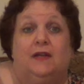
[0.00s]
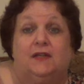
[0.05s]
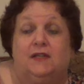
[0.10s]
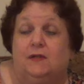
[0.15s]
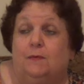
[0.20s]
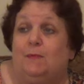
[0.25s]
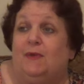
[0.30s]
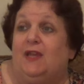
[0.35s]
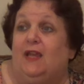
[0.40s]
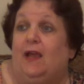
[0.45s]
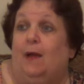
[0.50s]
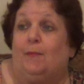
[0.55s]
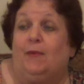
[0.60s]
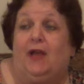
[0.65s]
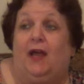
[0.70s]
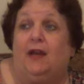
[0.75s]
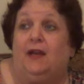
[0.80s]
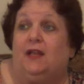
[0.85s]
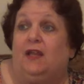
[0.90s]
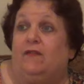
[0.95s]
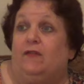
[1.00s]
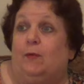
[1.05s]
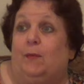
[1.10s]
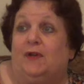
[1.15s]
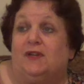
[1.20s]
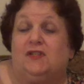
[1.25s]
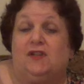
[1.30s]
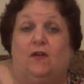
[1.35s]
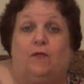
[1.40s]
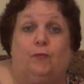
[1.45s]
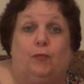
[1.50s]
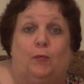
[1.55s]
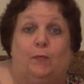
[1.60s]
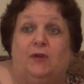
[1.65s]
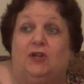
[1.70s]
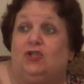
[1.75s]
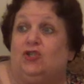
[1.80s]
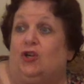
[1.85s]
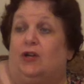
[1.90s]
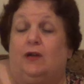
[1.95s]
To me, I'm kind of giving myself
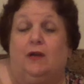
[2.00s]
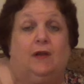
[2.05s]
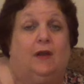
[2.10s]
permission.